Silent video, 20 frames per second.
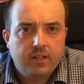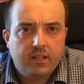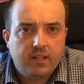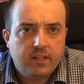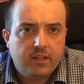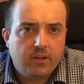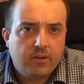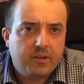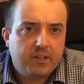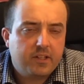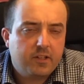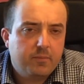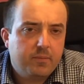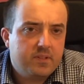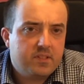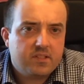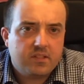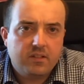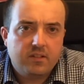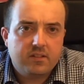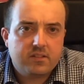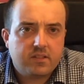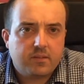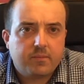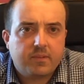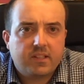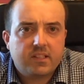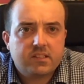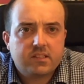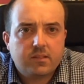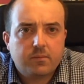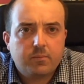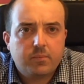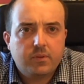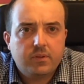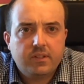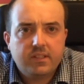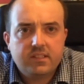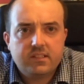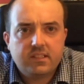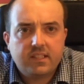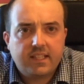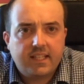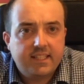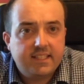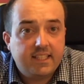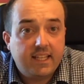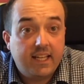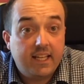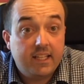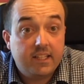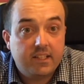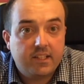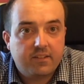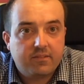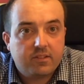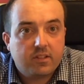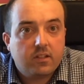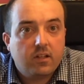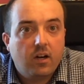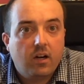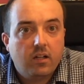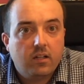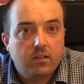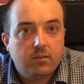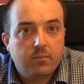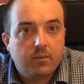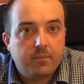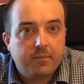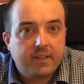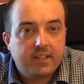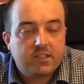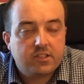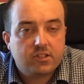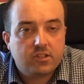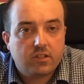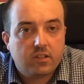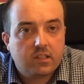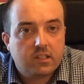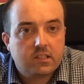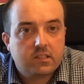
it could be something simple as like a date, and you have to call them and make sure